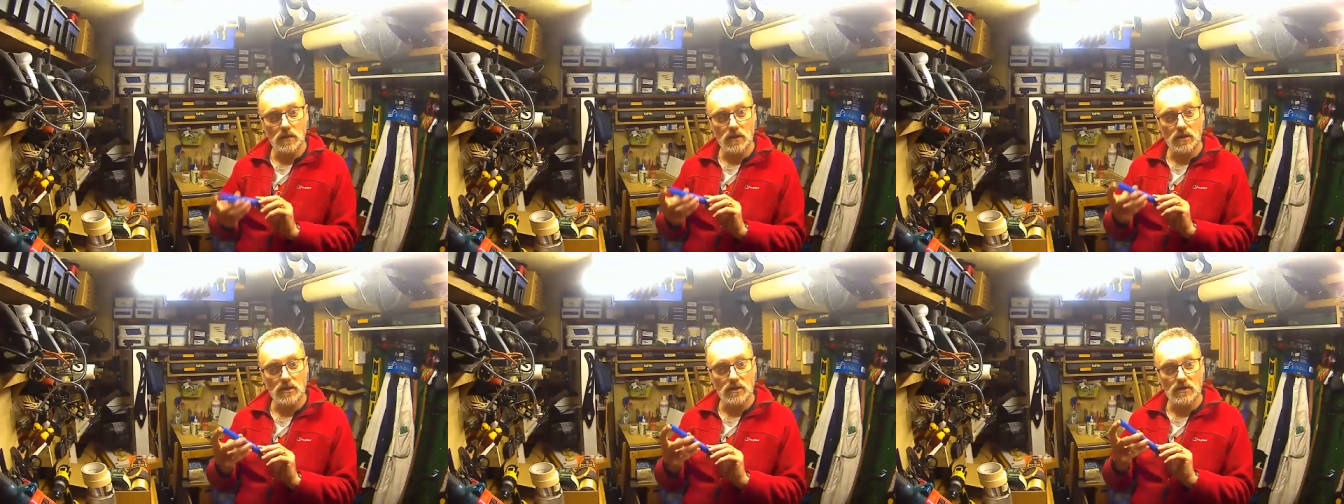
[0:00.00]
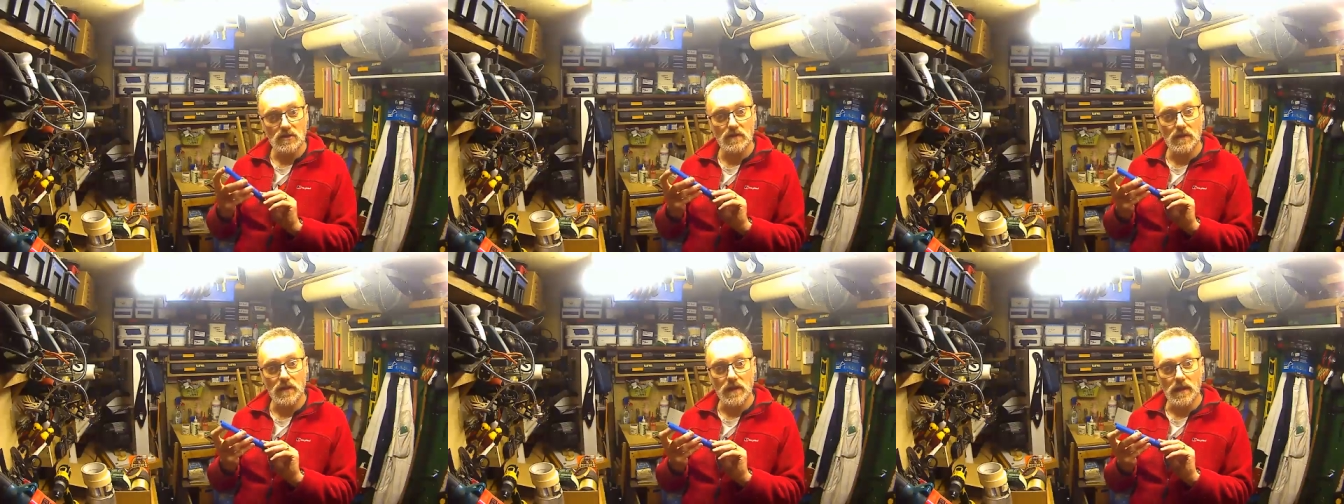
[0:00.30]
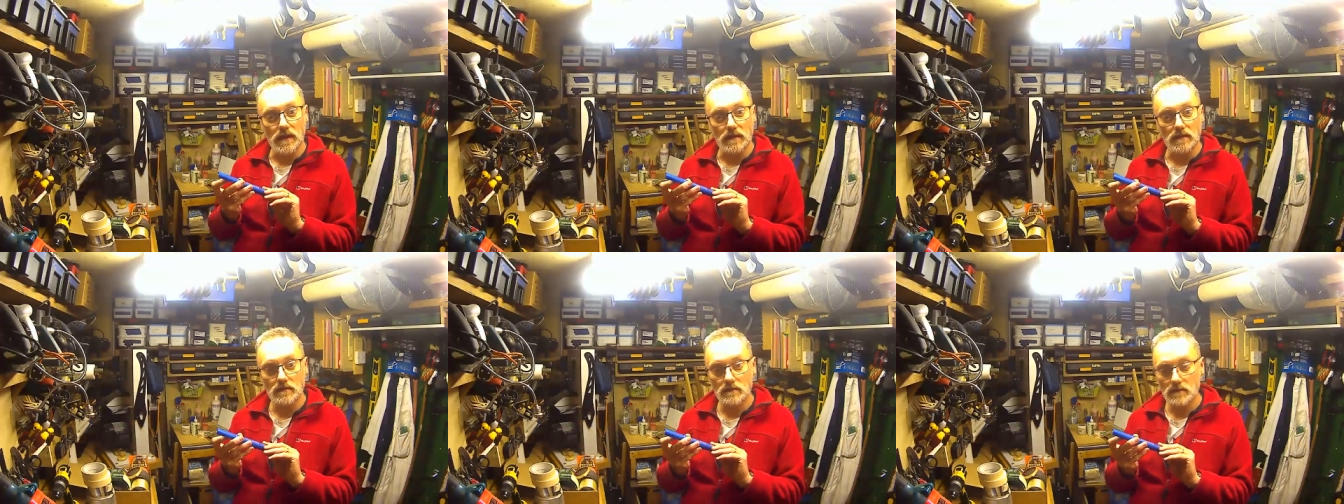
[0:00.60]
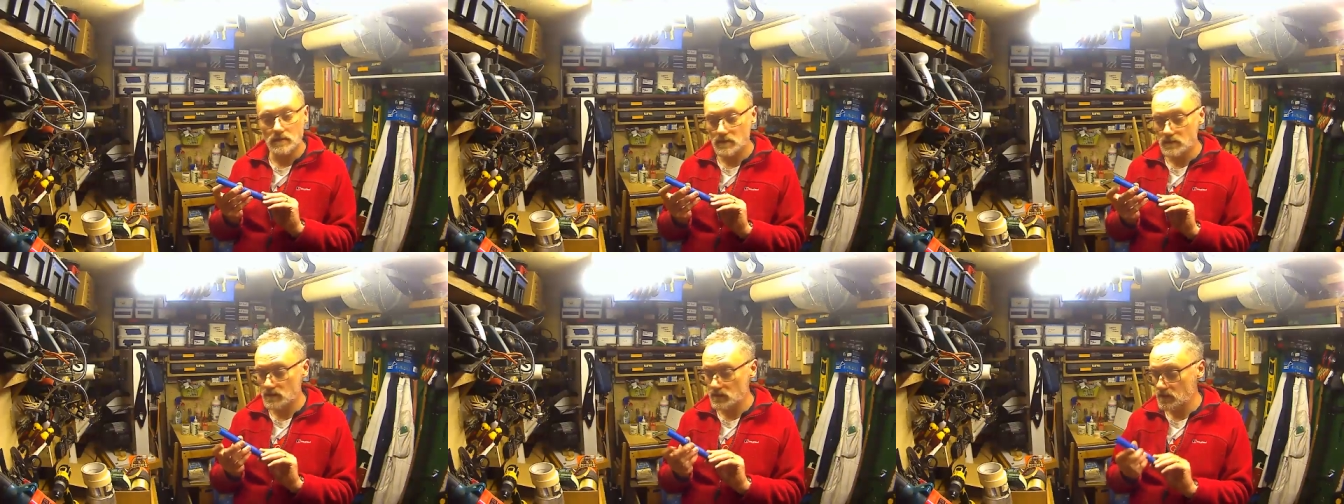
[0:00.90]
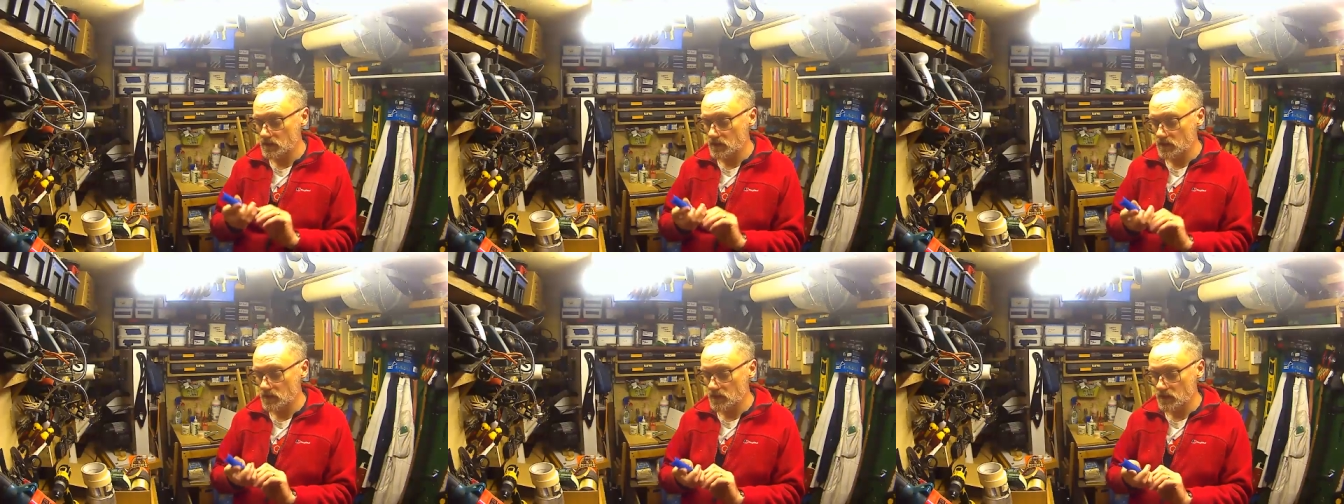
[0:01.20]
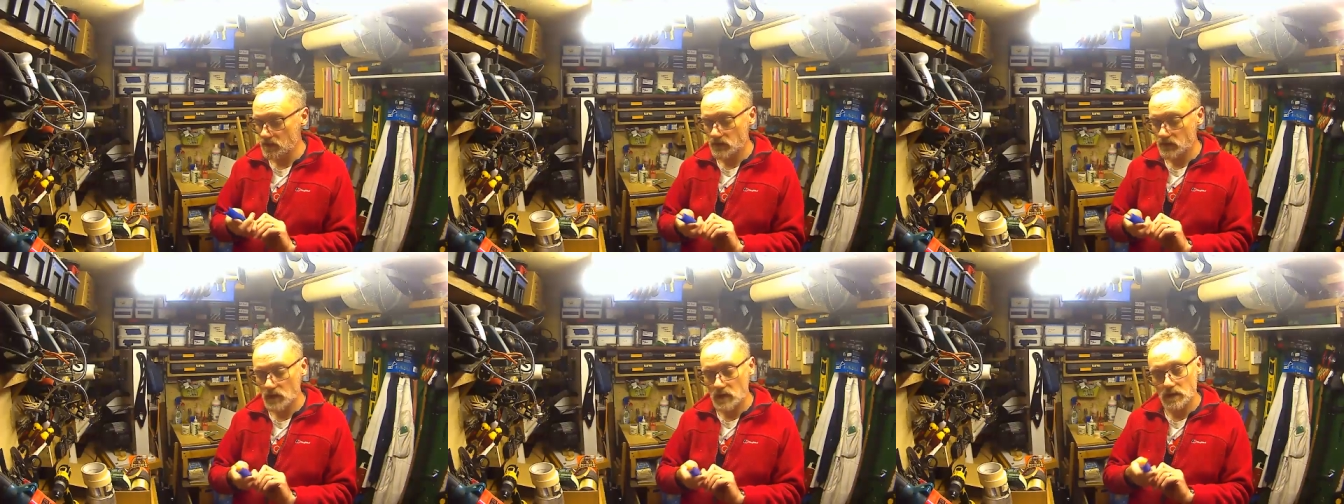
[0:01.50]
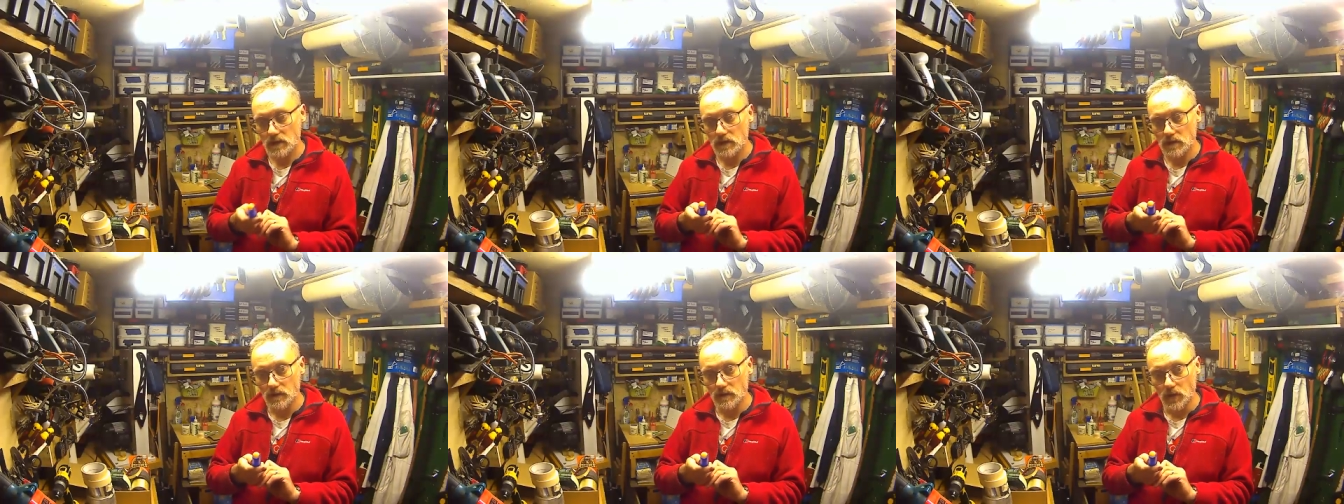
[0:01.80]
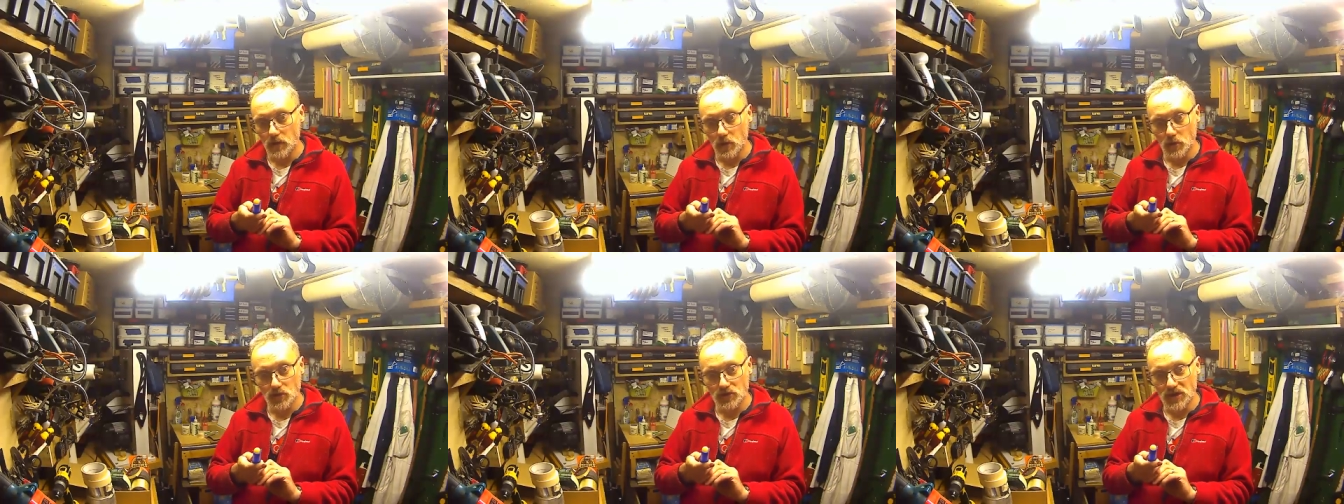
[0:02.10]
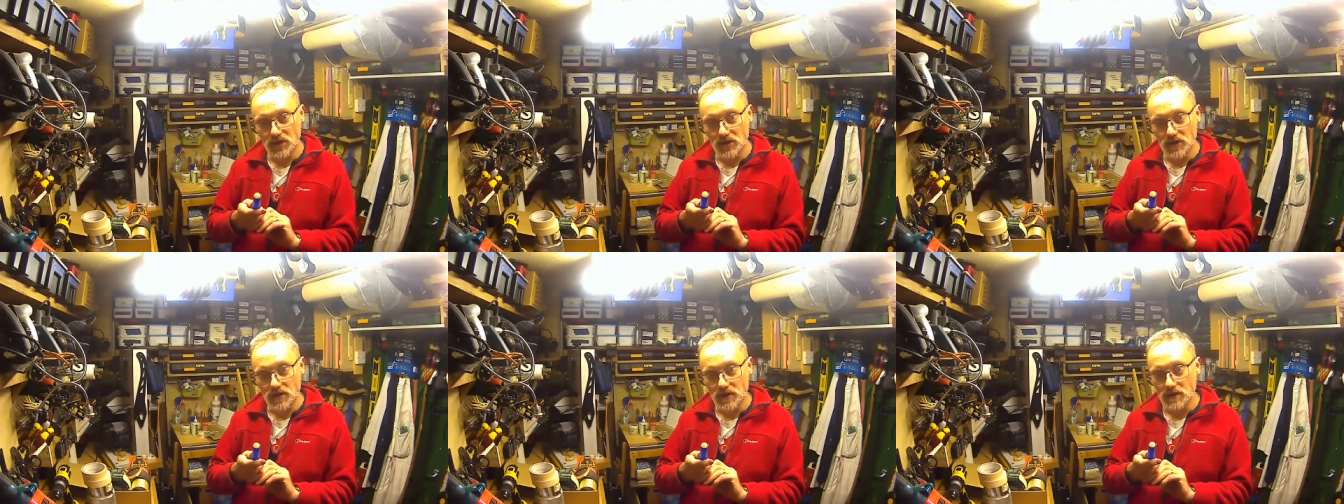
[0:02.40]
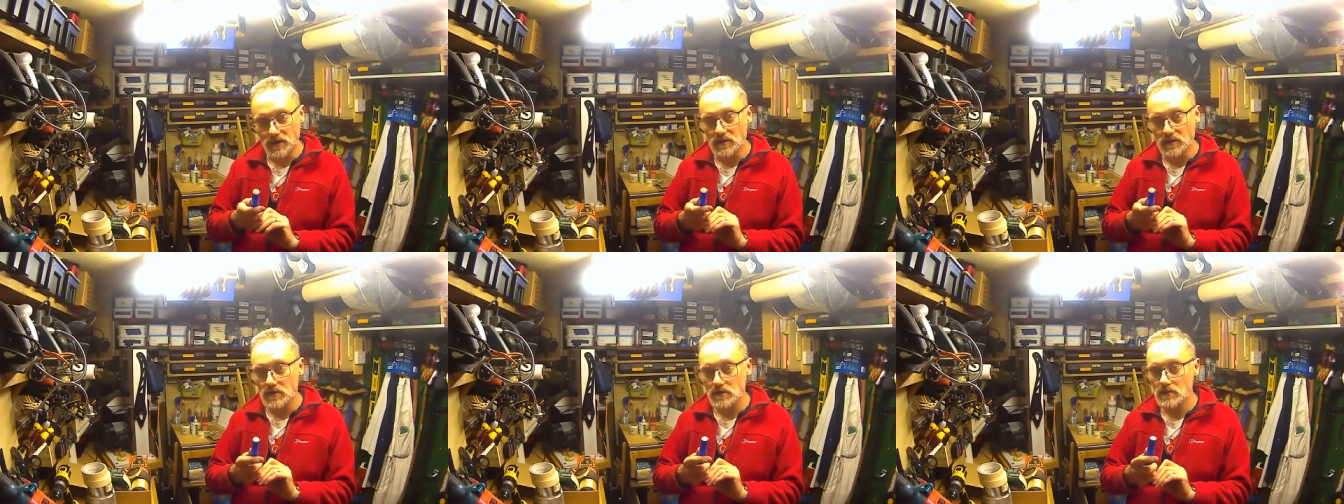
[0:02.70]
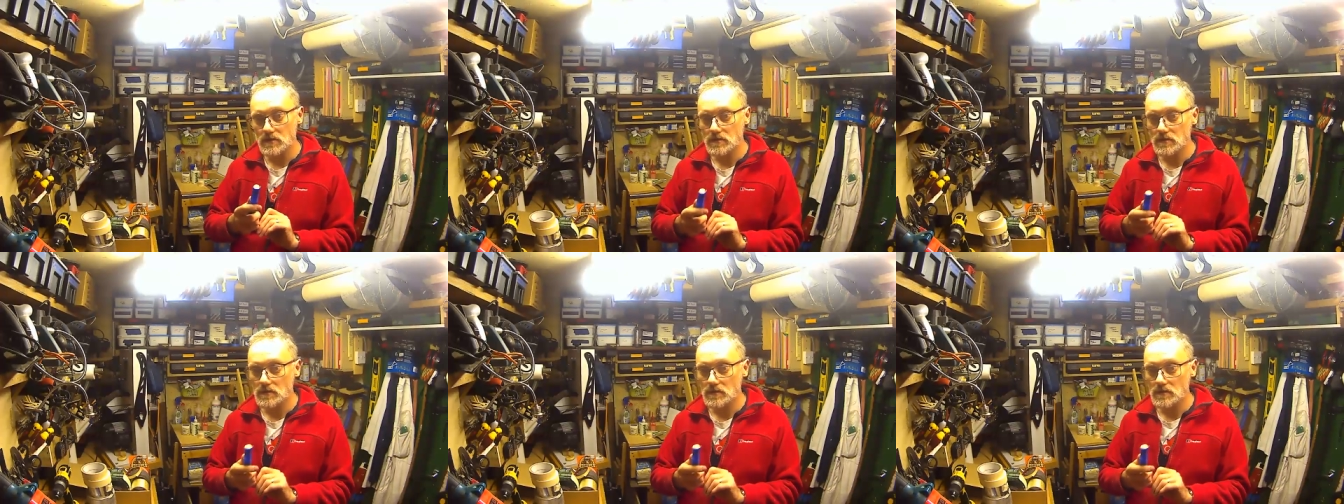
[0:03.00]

other use for that. Very good for launching things.